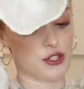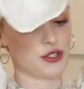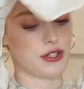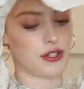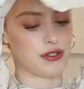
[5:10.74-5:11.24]
it
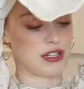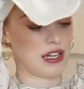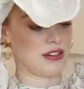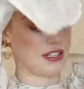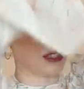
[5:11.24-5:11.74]
just goes
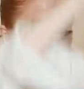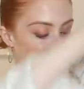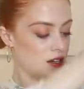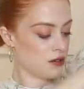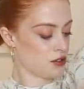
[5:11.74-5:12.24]
down into
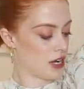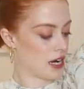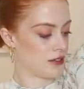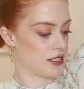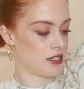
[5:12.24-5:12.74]
these long
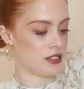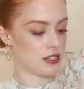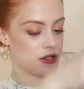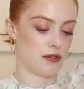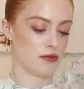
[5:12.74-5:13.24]

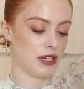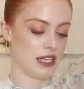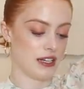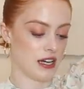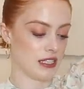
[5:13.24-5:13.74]
trousers with a
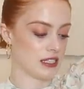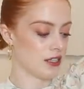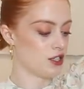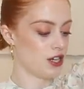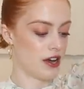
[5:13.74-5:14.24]
really
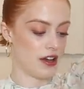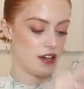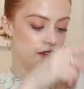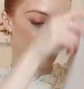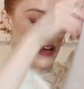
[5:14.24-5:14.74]
nice
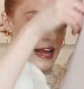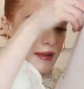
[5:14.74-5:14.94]
turnover